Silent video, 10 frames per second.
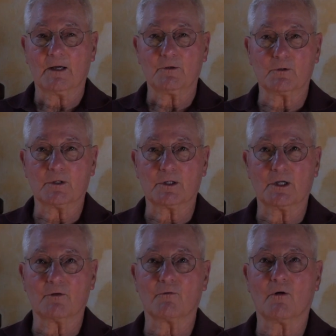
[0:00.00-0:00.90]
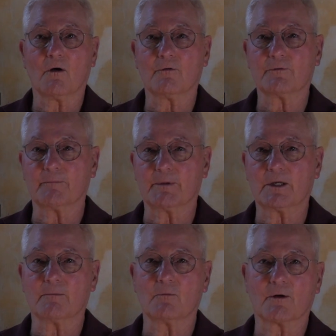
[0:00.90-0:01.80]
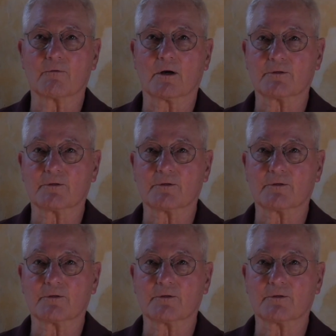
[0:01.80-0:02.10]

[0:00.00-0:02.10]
you can get involved and become one of our